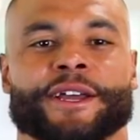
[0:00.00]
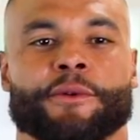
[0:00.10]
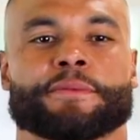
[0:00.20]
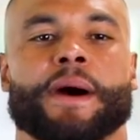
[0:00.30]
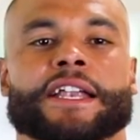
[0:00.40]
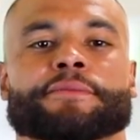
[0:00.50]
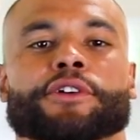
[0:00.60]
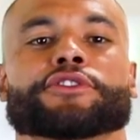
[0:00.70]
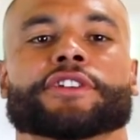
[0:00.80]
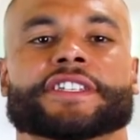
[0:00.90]
With Monument
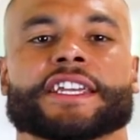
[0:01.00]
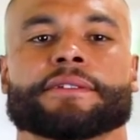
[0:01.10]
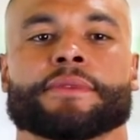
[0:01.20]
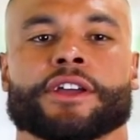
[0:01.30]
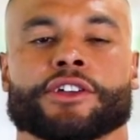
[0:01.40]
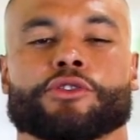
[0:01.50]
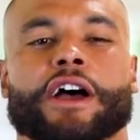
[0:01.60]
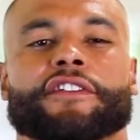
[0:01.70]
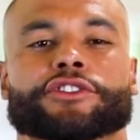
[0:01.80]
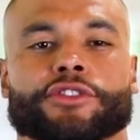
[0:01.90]
on your team, You'll
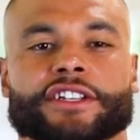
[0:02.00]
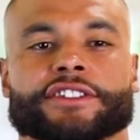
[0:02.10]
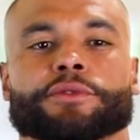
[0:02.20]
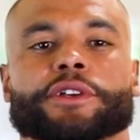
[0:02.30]
have a trusted